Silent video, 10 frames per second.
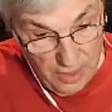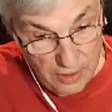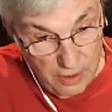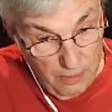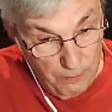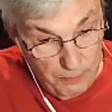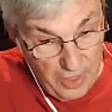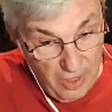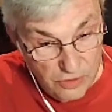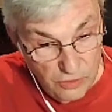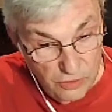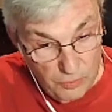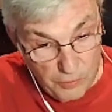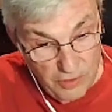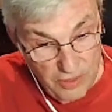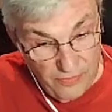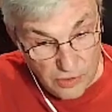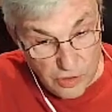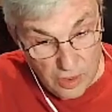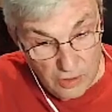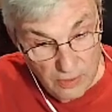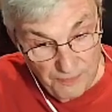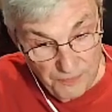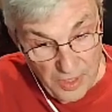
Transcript: compared to the previous year.